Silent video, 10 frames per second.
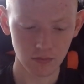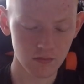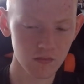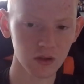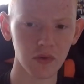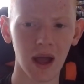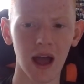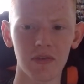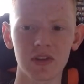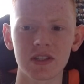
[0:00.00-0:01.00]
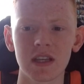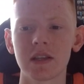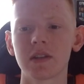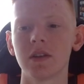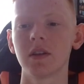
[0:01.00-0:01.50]
for half the
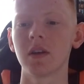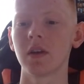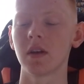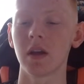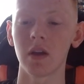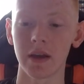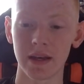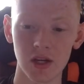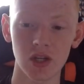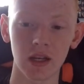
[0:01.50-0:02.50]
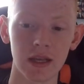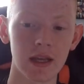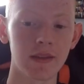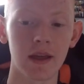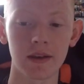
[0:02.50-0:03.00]
season initially,
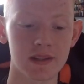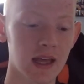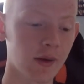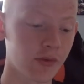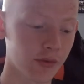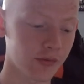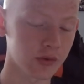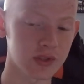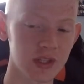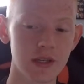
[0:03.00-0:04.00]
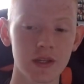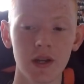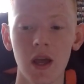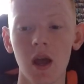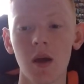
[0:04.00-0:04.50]
and then Salam for the full season.
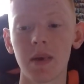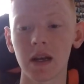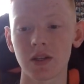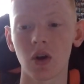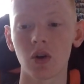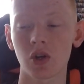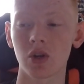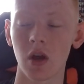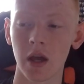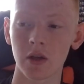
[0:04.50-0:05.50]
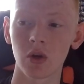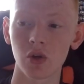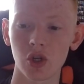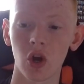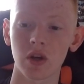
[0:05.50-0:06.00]
Billy's got sh- uh, cut
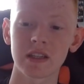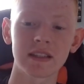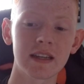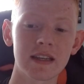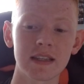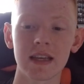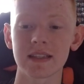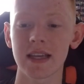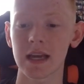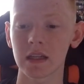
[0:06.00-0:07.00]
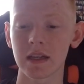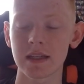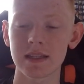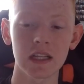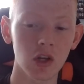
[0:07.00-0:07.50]
short because he did his ACL, and he's
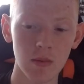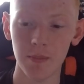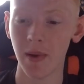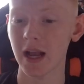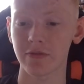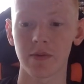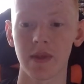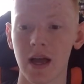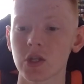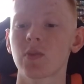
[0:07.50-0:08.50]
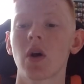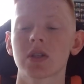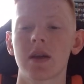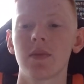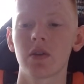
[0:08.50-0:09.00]
still coming back from that. I spoke to
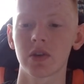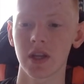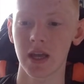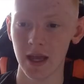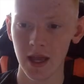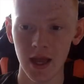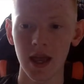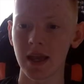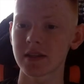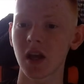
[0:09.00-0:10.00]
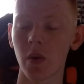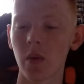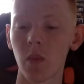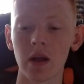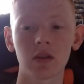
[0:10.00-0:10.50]
him the other day. It's going
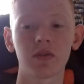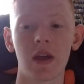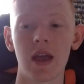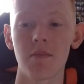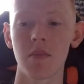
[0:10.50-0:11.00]
well for him,